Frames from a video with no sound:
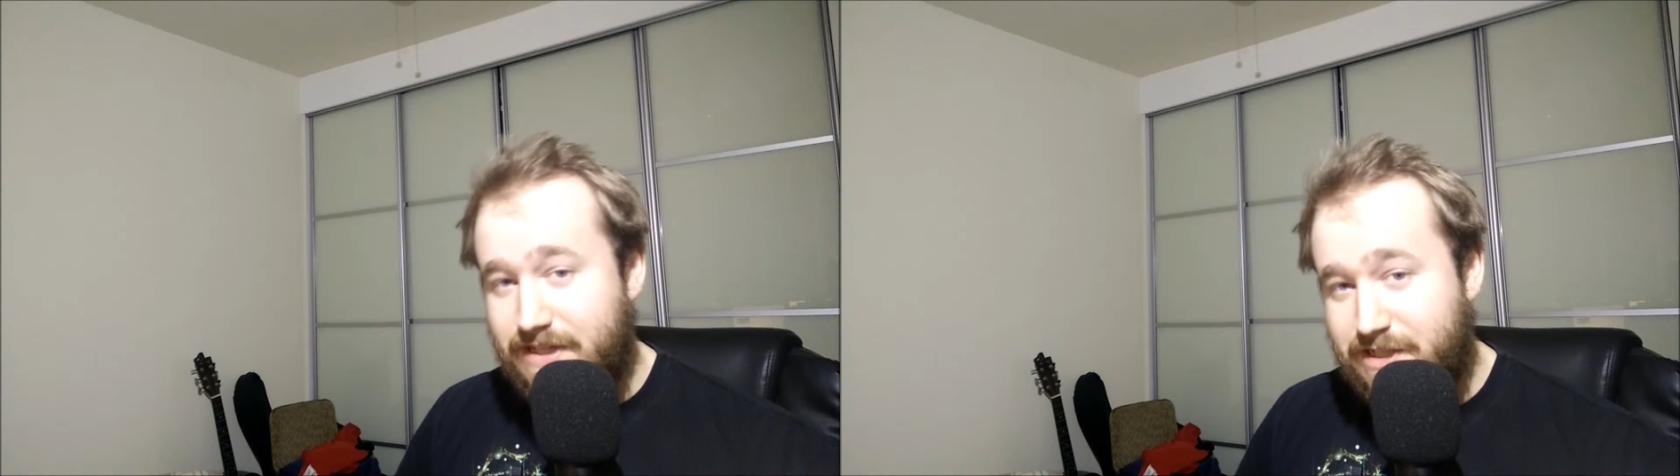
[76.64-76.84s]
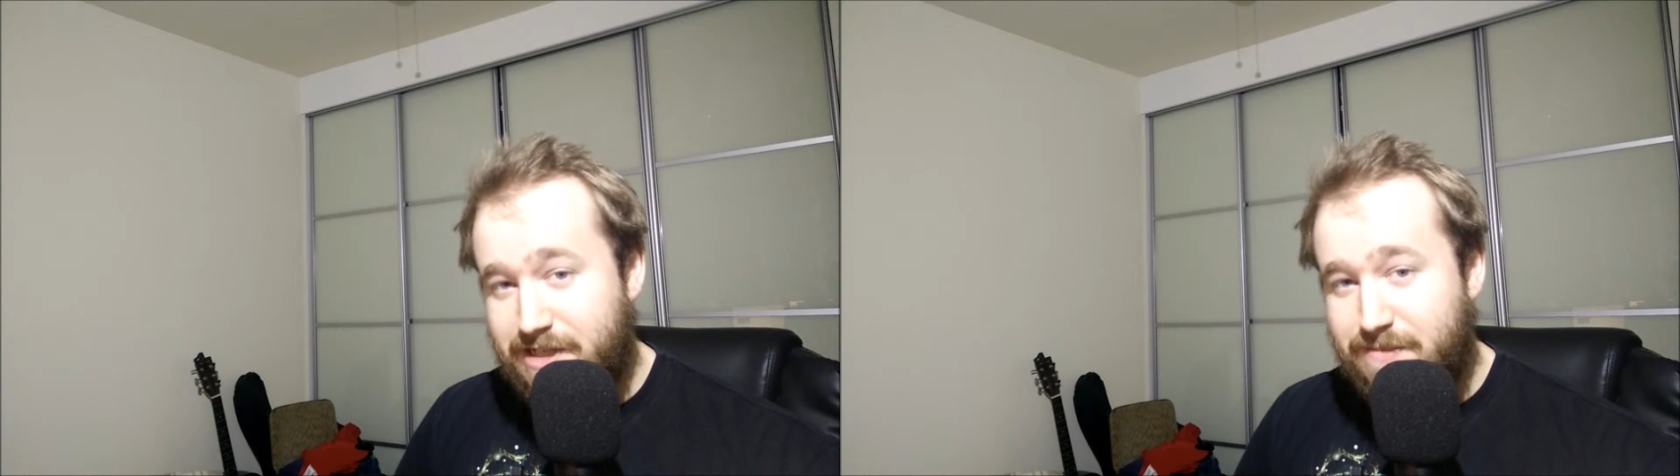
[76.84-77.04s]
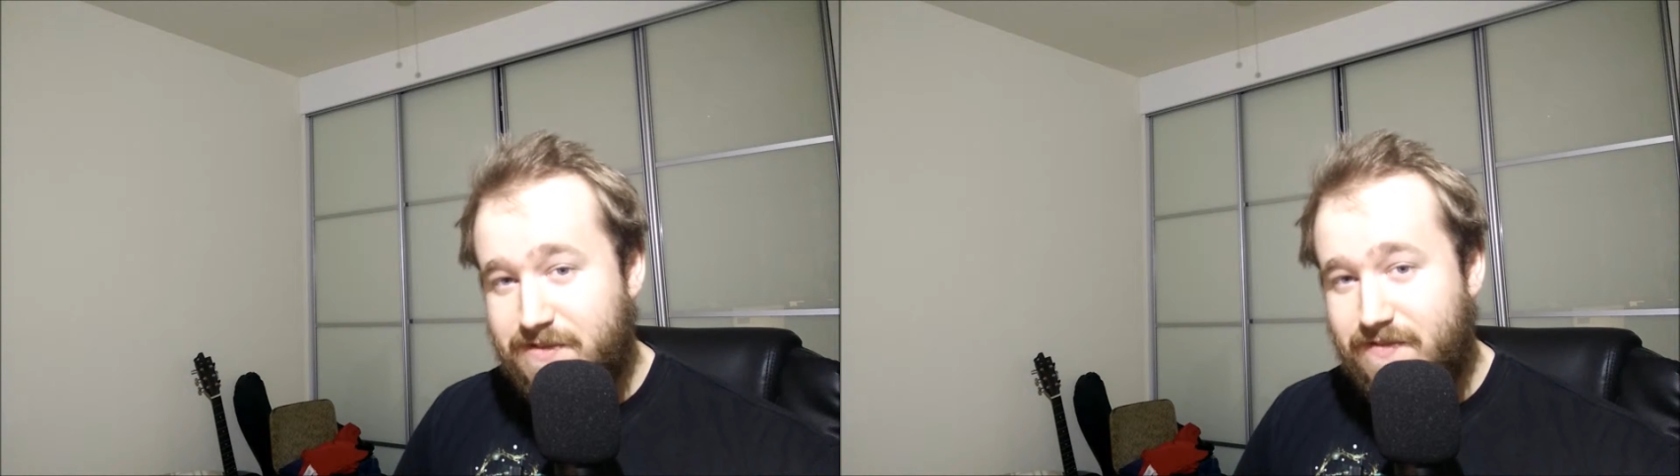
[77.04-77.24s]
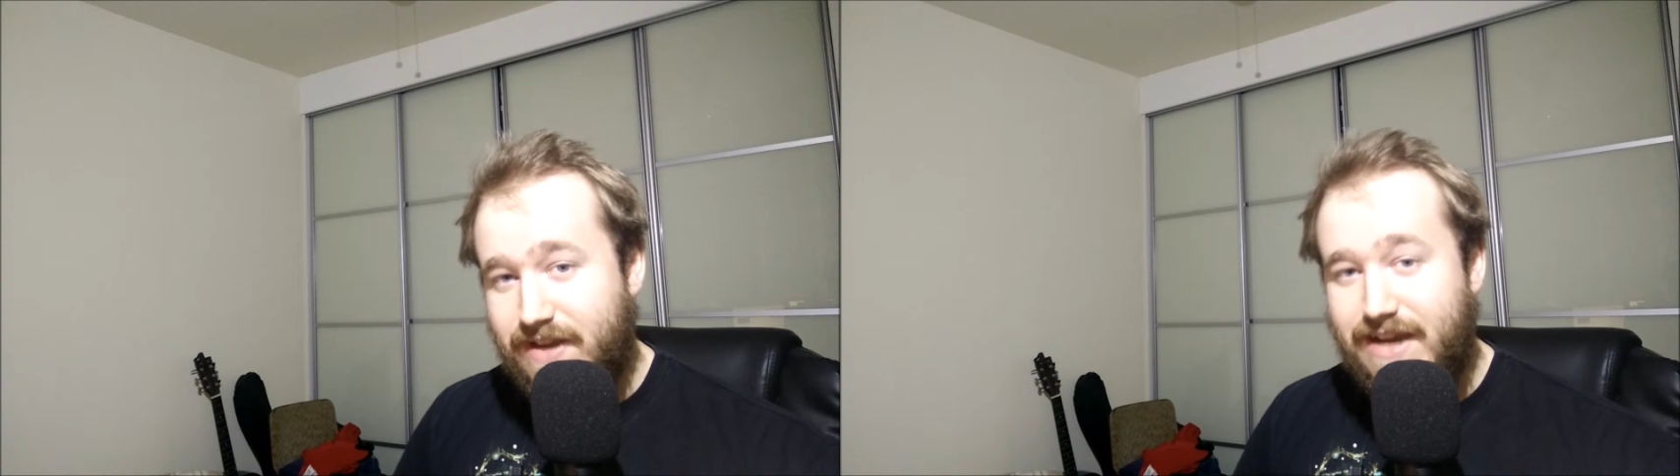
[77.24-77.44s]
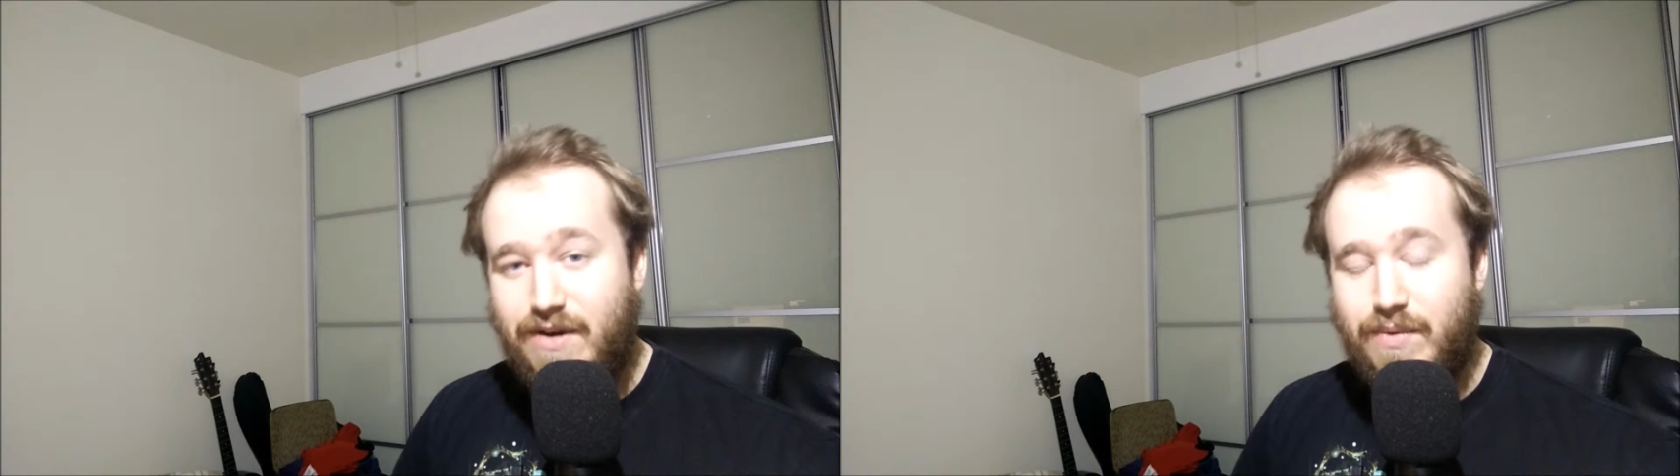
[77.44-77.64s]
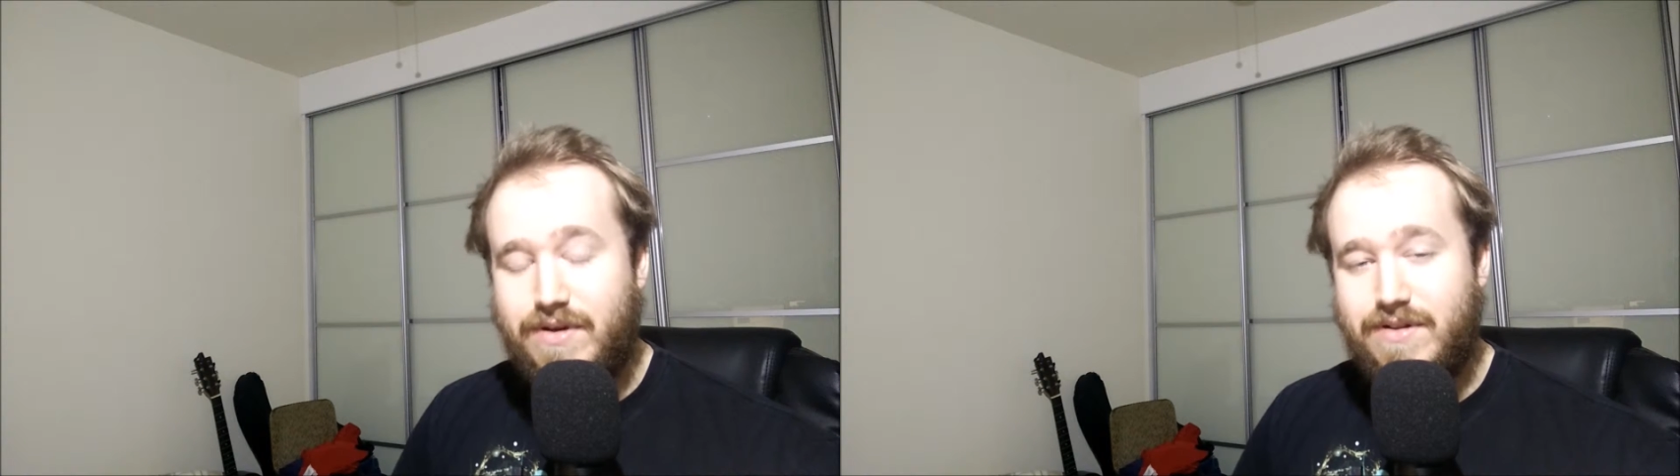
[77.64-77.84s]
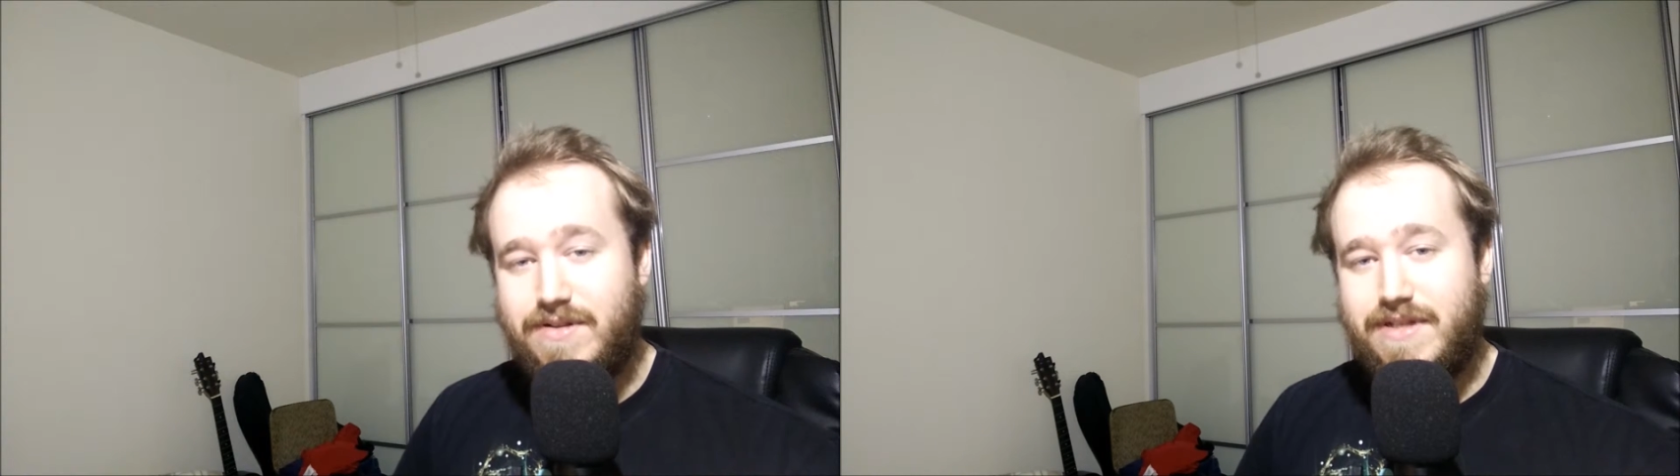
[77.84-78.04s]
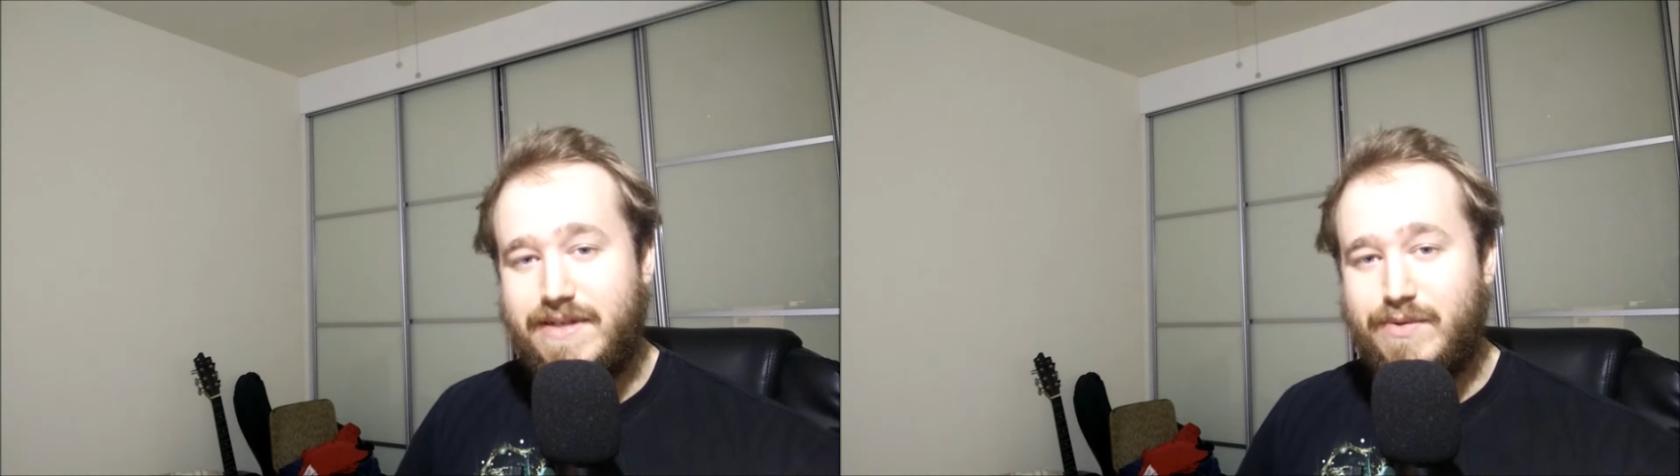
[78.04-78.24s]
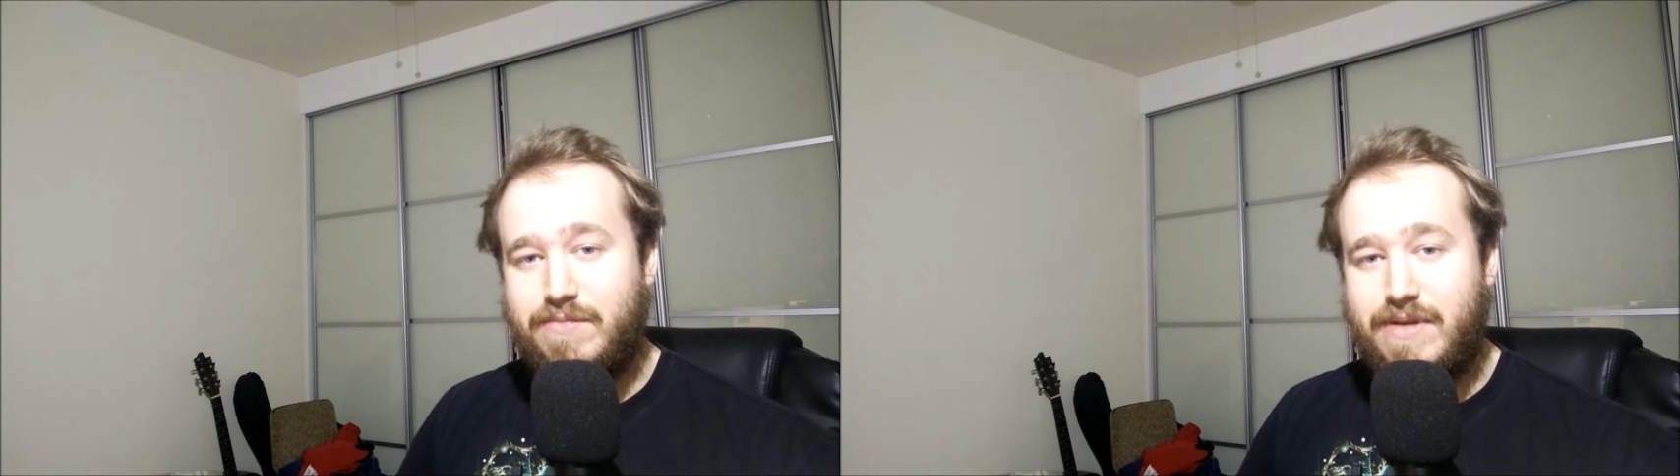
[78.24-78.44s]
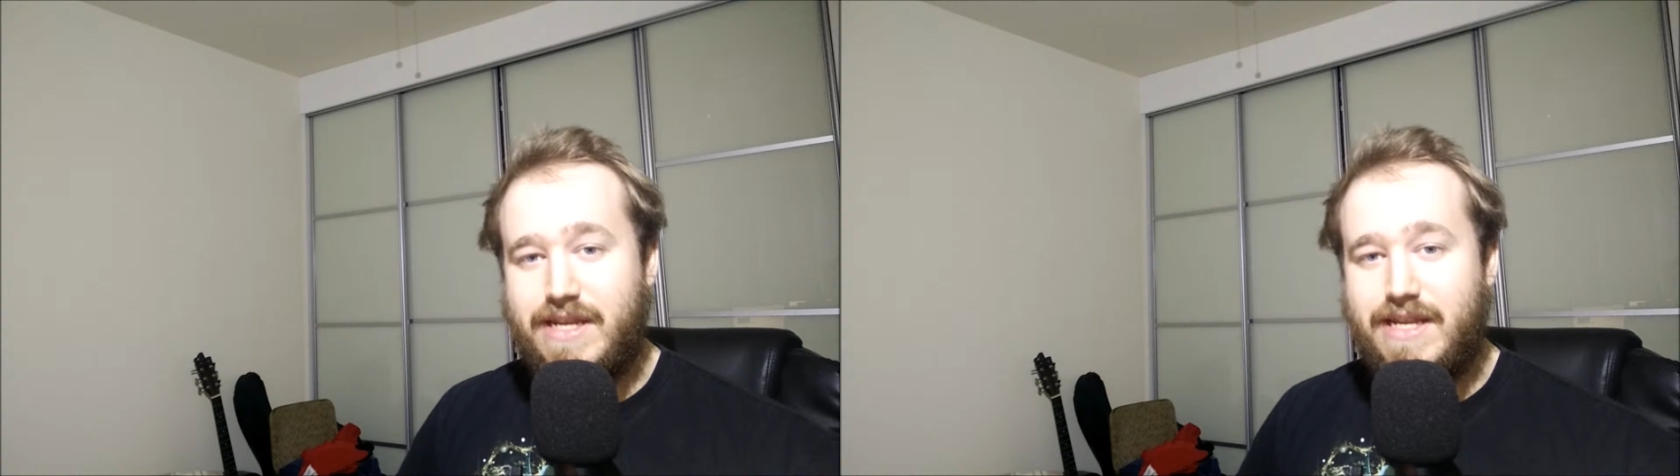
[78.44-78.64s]
In terms of our world, it
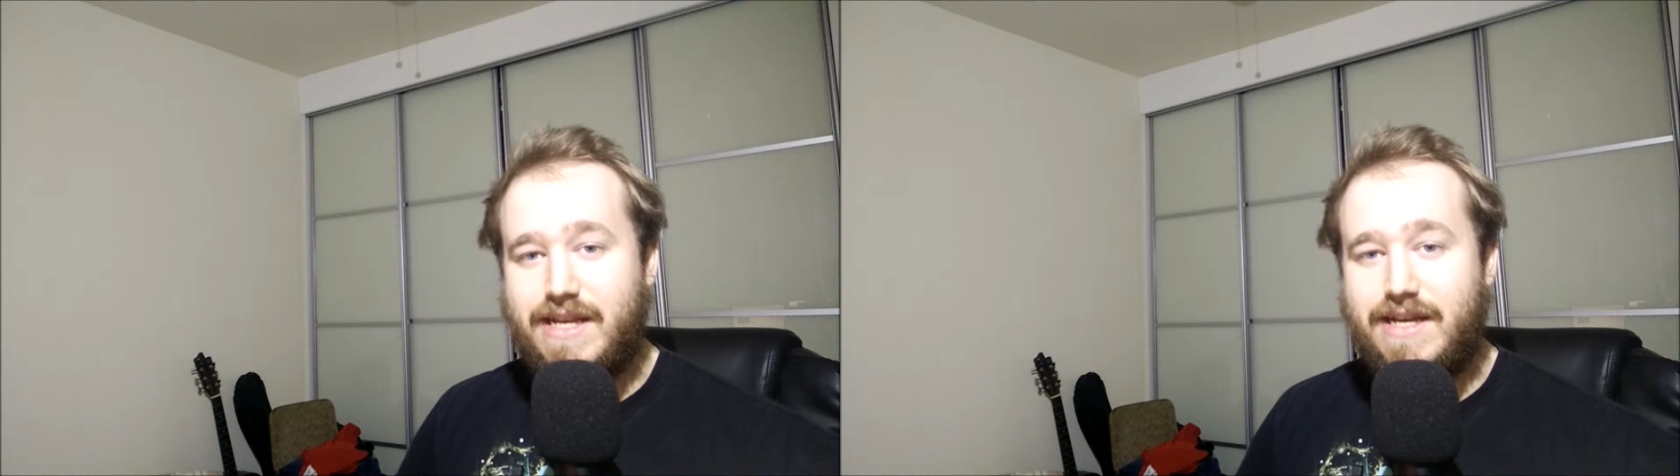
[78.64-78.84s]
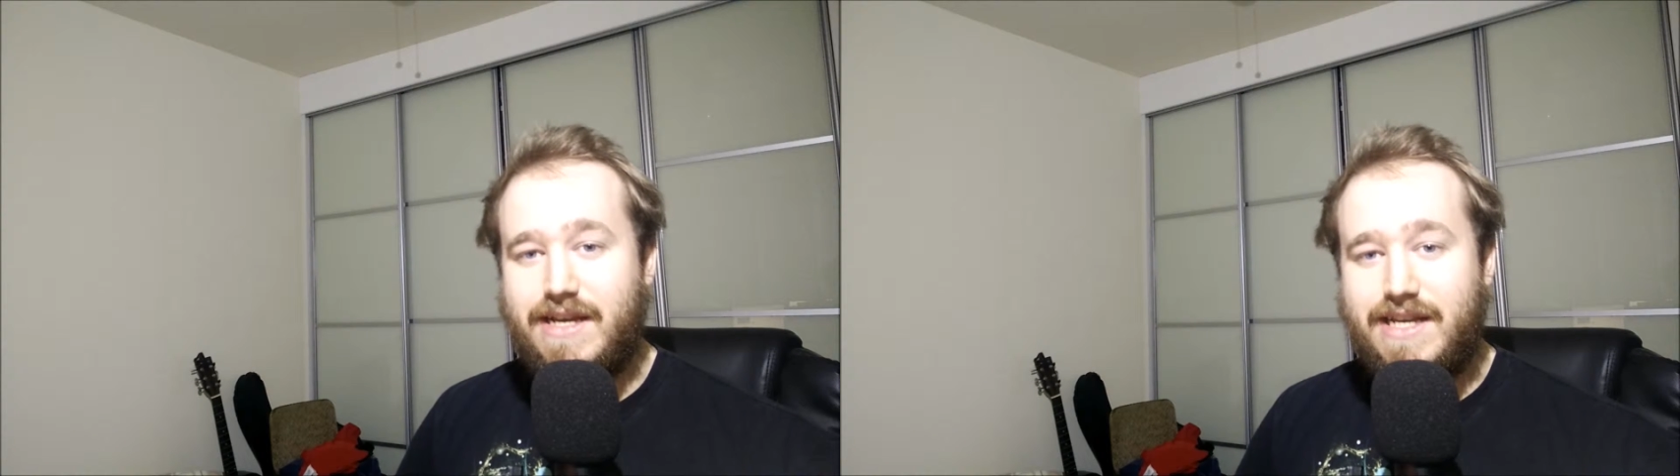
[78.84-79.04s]
would be,